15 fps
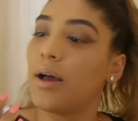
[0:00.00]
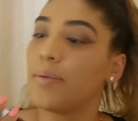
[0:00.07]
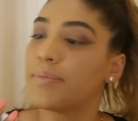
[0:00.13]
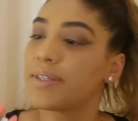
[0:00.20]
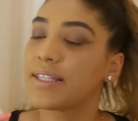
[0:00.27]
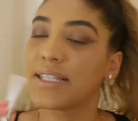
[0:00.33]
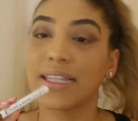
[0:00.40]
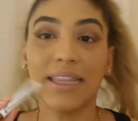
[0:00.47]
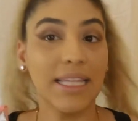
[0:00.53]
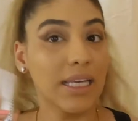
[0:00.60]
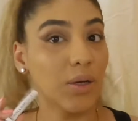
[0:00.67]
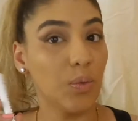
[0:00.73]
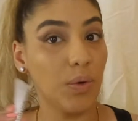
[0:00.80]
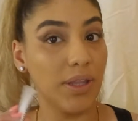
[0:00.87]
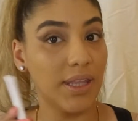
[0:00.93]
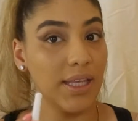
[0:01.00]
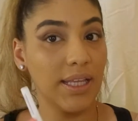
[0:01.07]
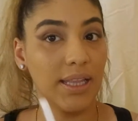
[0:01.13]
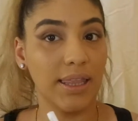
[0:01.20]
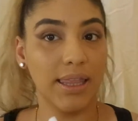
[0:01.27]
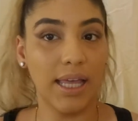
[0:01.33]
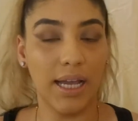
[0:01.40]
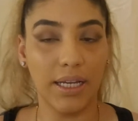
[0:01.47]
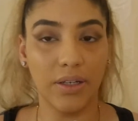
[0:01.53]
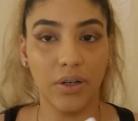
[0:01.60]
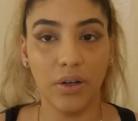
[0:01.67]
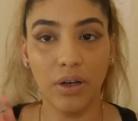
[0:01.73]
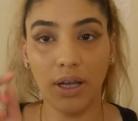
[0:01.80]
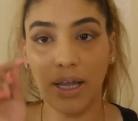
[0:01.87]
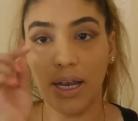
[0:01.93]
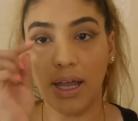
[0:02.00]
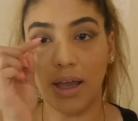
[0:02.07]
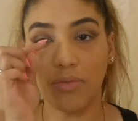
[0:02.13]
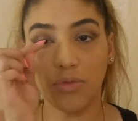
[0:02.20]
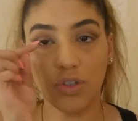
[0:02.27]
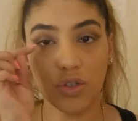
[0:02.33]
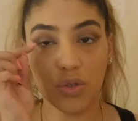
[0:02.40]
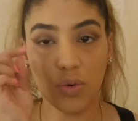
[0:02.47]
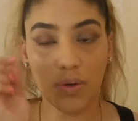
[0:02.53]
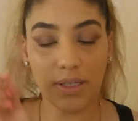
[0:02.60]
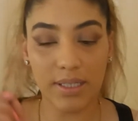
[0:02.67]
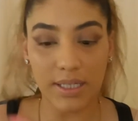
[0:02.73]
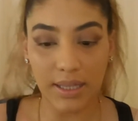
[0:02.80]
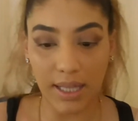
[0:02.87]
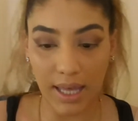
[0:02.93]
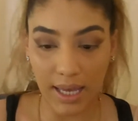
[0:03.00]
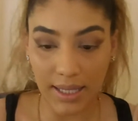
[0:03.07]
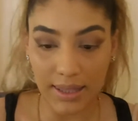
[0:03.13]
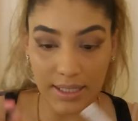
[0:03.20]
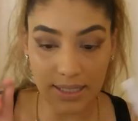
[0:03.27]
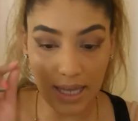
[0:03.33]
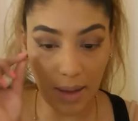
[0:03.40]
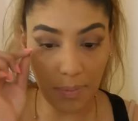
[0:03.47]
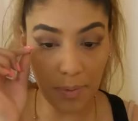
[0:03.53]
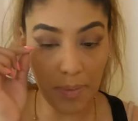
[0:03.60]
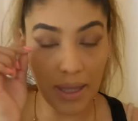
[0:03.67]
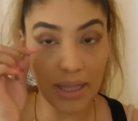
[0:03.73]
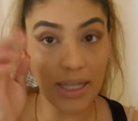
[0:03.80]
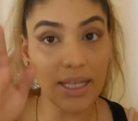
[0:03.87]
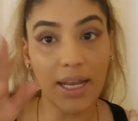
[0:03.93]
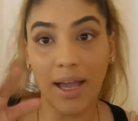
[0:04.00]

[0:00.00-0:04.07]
Slick With It liner, and I'm just going to line the top of my lid.